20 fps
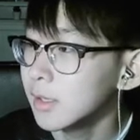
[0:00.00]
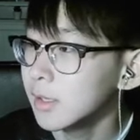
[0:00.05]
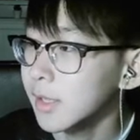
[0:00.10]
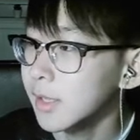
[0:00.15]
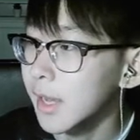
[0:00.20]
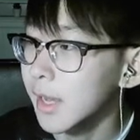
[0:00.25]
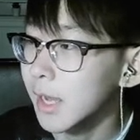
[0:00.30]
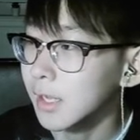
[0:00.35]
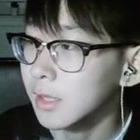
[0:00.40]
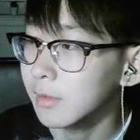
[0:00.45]

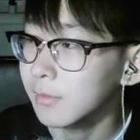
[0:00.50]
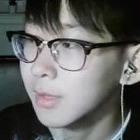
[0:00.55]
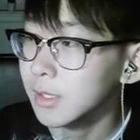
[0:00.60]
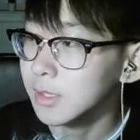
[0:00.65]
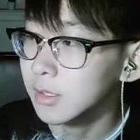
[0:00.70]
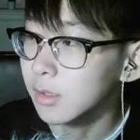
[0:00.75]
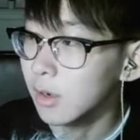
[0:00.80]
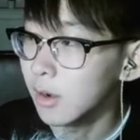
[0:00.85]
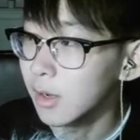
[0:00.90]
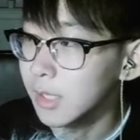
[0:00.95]
that
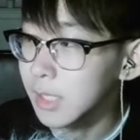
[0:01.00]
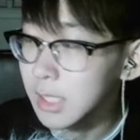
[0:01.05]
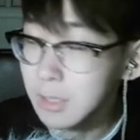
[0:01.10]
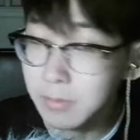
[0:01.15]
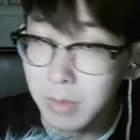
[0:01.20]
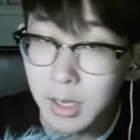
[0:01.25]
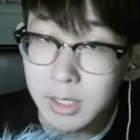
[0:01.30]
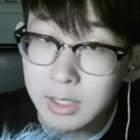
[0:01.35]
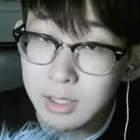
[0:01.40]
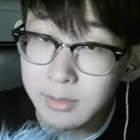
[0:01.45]
activates on the
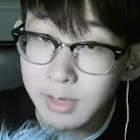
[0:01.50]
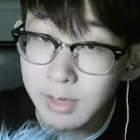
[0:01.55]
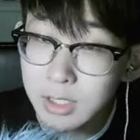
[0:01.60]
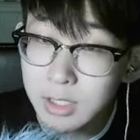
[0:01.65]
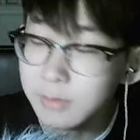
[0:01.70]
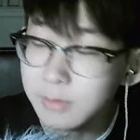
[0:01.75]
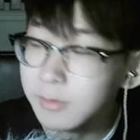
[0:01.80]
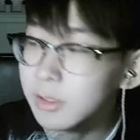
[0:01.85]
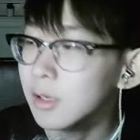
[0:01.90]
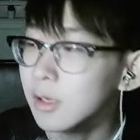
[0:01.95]
positive
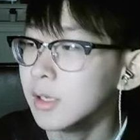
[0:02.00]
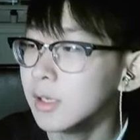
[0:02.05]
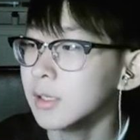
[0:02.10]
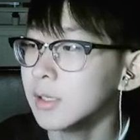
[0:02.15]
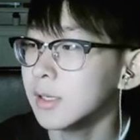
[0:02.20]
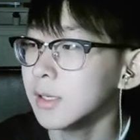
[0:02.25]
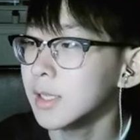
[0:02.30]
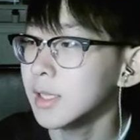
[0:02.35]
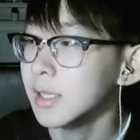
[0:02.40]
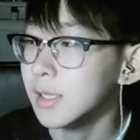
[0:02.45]
edge of clock
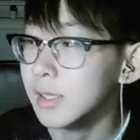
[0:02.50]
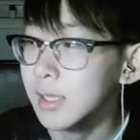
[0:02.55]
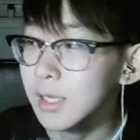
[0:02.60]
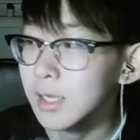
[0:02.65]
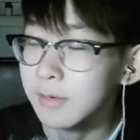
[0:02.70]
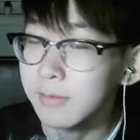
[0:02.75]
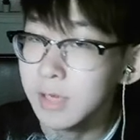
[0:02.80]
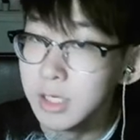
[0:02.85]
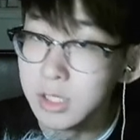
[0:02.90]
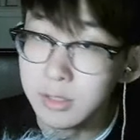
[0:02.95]
and the
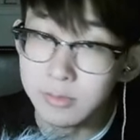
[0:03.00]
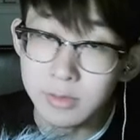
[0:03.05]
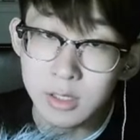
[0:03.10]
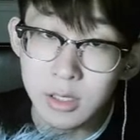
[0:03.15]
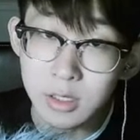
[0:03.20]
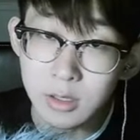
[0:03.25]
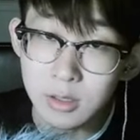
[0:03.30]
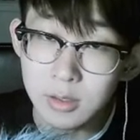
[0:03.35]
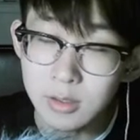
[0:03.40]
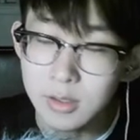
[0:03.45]
negative edge of
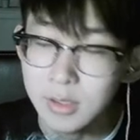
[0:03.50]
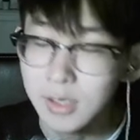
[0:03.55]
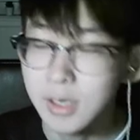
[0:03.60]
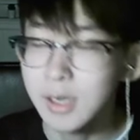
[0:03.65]
clear.